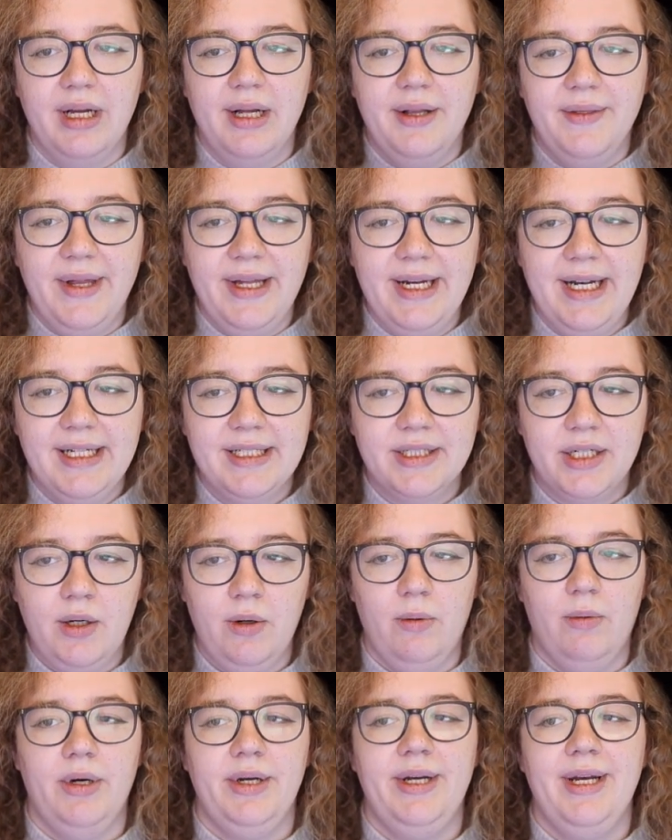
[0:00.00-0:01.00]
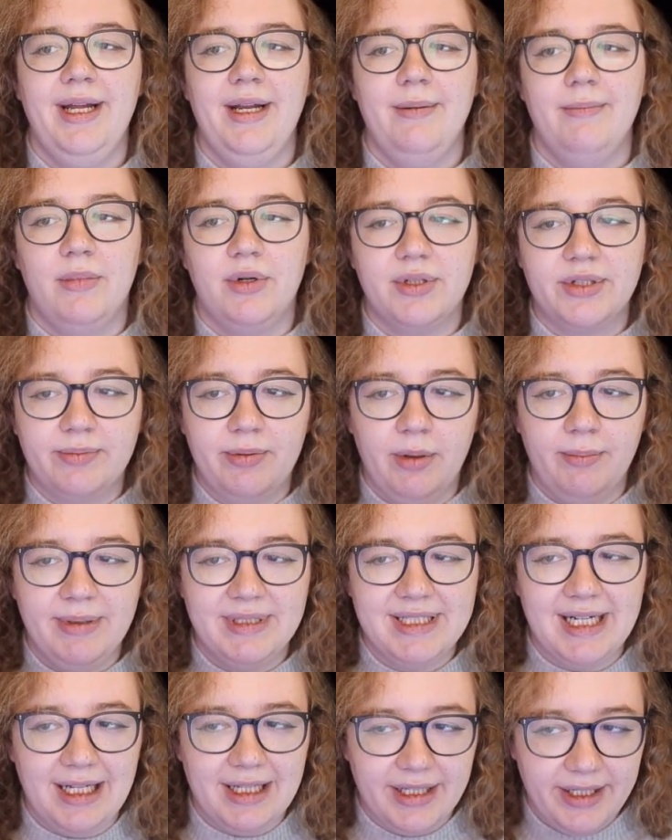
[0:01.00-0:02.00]
They need to coordinate multiple
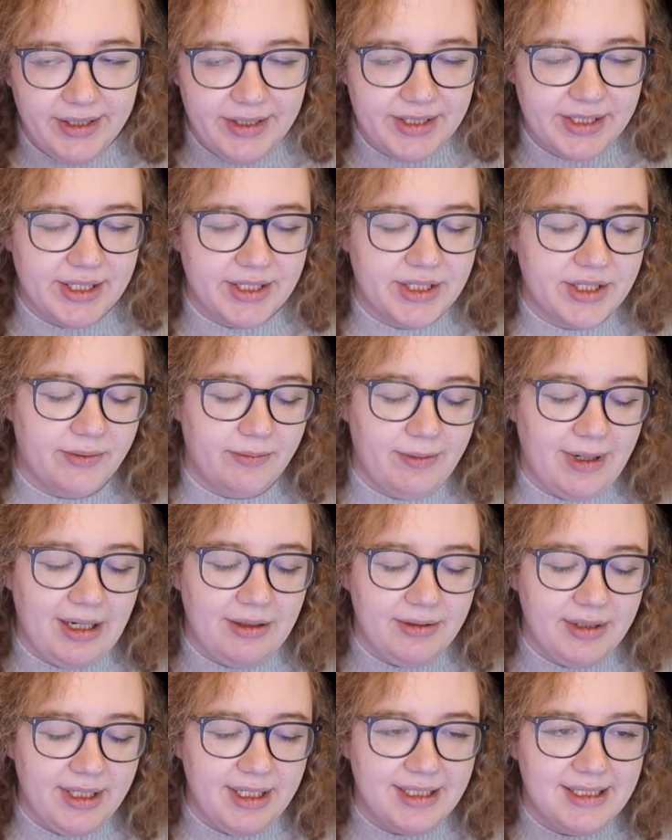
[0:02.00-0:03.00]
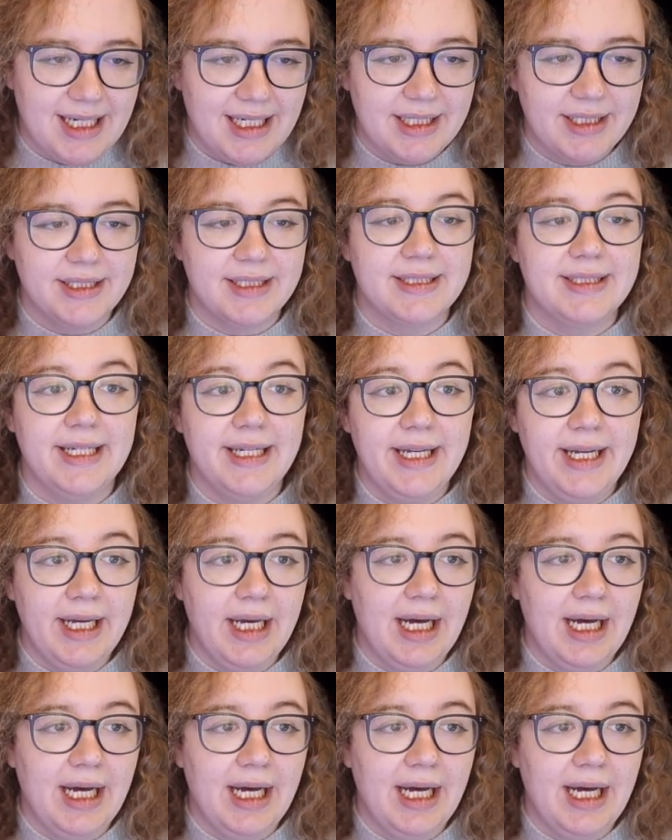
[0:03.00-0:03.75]
battalions to surround and attack the city